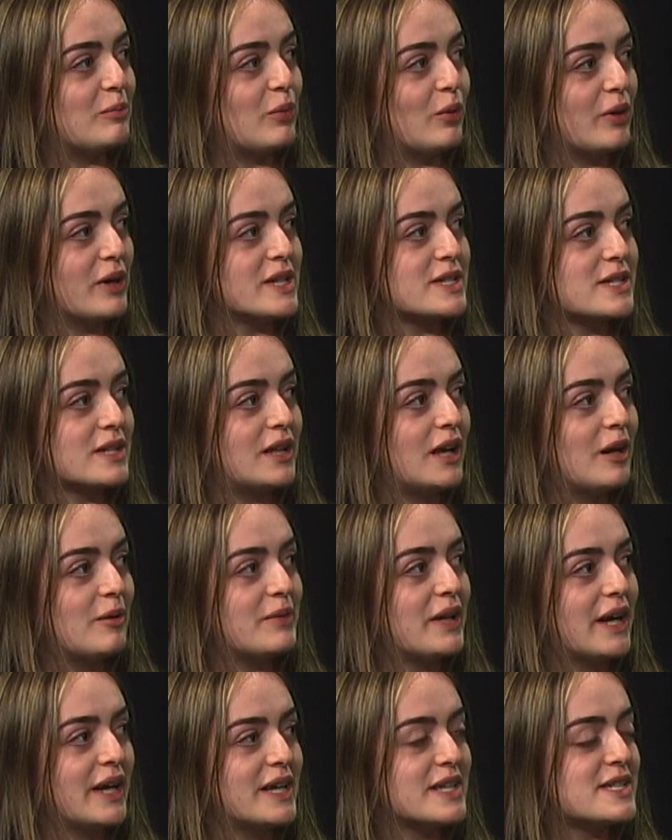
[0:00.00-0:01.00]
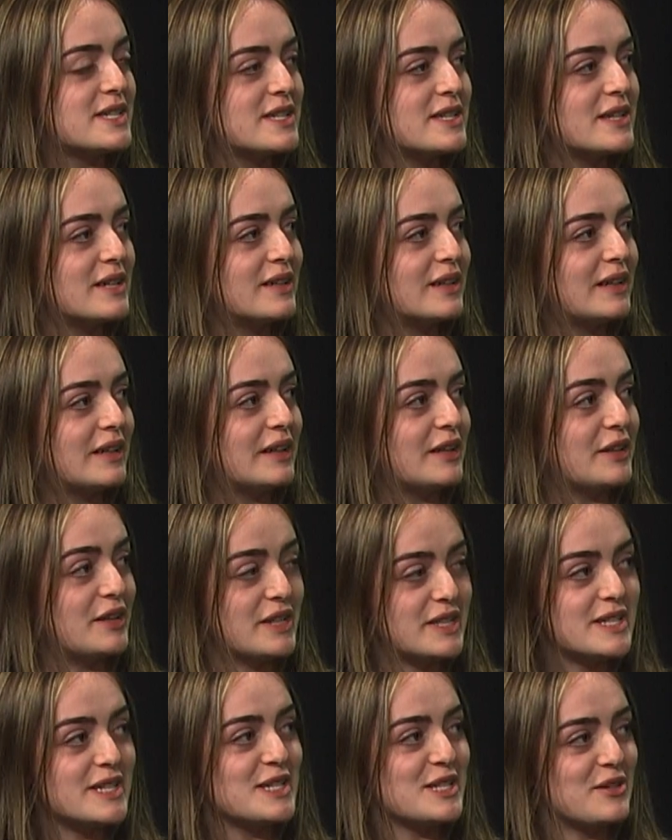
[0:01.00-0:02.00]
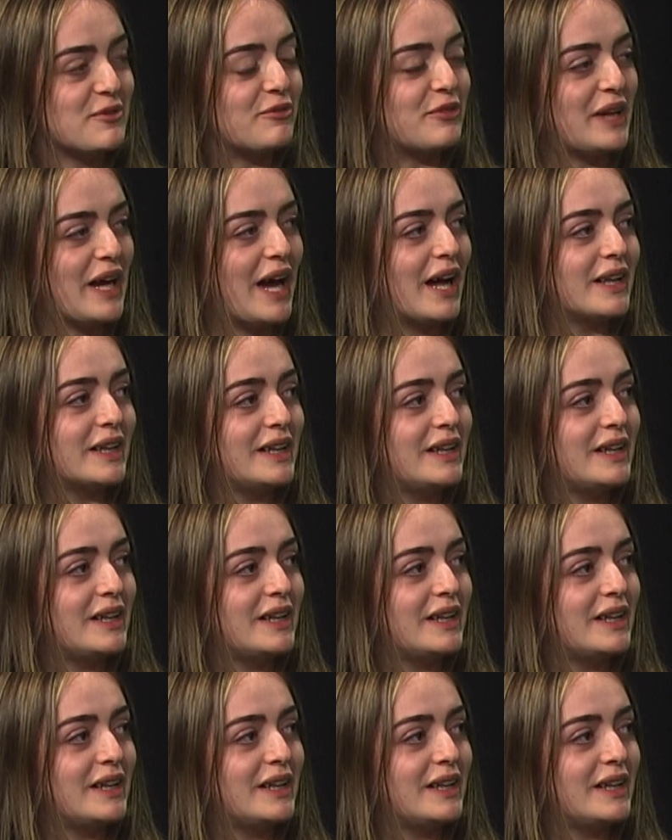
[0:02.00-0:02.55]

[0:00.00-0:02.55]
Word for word: boys club that is the season finale?